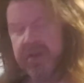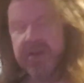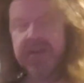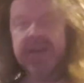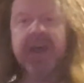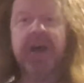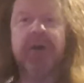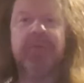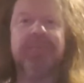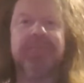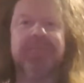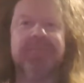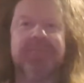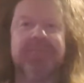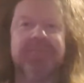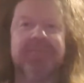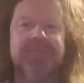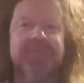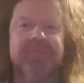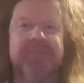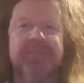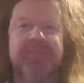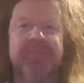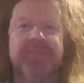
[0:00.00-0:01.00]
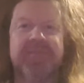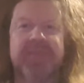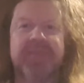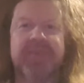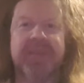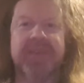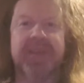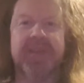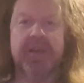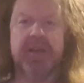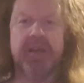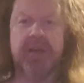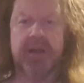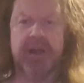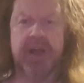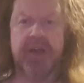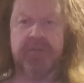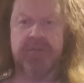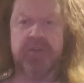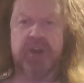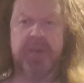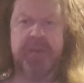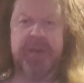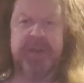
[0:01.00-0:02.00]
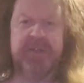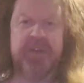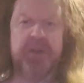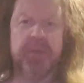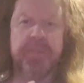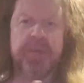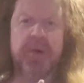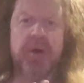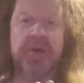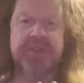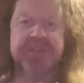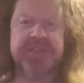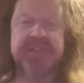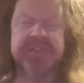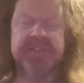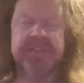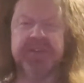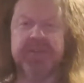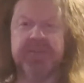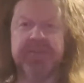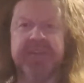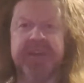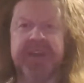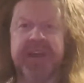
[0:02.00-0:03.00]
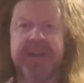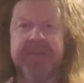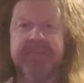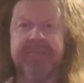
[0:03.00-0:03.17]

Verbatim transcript: Now, I've got a bit of an unboxing to do today.